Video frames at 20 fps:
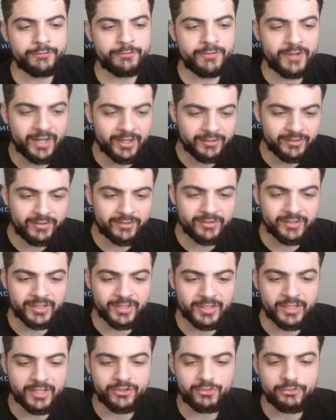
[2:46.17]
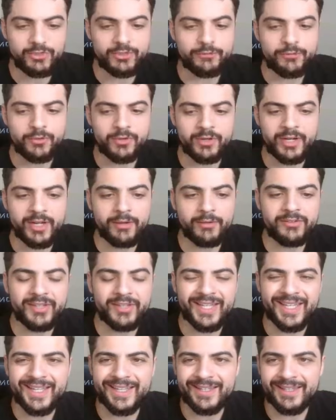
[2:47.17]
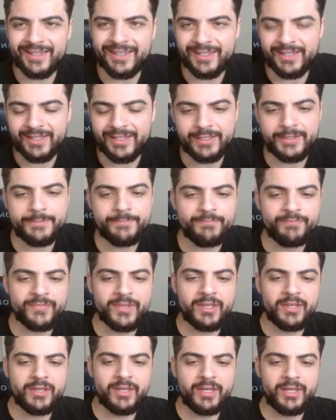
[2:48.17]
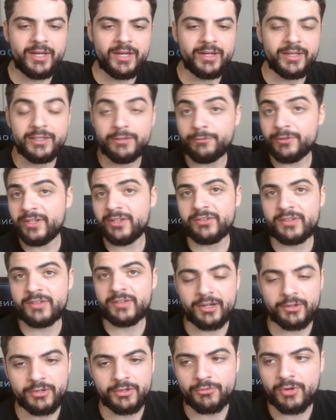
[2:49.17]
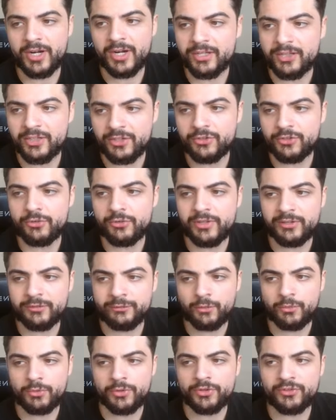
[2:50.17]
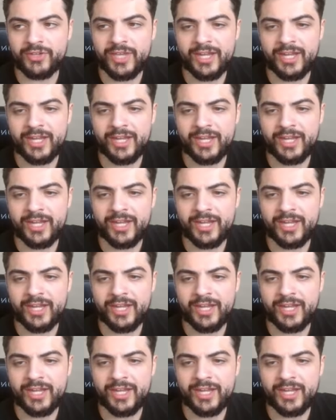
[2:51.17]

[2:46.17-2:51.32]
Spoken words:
the fastest in the last 24 hours in the fitness category, right? And you can do this for all those